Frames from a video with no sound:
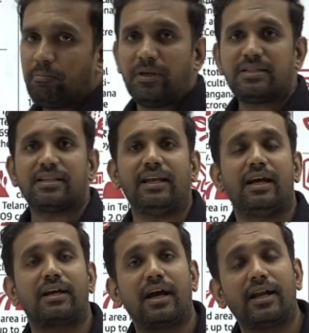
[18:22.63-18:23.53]
Means
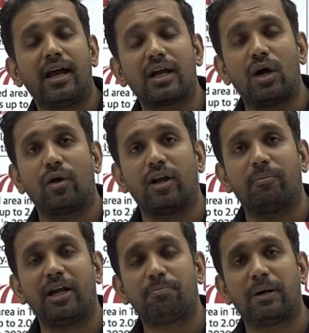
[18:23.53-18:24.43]
Telangana
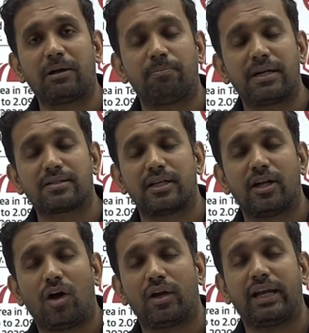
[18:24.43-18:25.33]
government per person
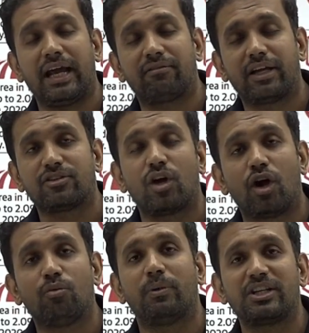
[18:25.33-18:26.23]
on an average
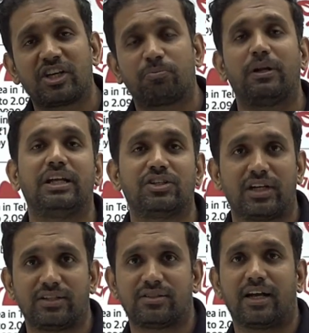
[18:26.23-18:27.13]
how much expenditure
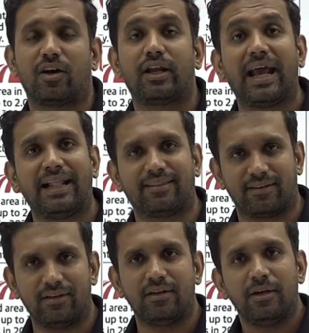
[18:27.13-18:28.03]
is done on health.
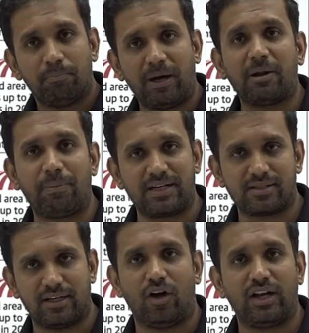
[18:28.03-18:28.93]
Per
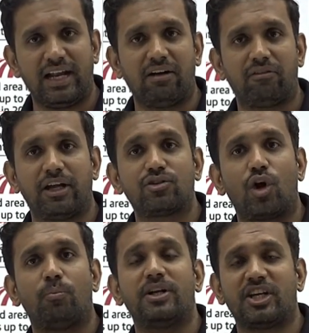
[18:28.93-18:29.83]
person on an average
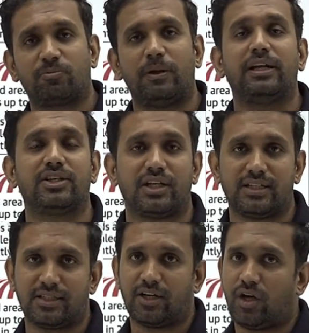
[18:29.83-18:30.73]
how much expenditure
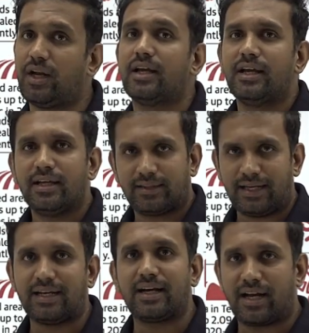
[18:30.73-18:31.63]
is done on
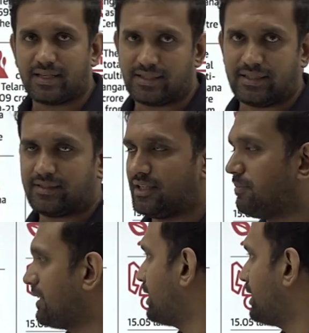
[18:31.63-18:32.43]
Telangana citizen by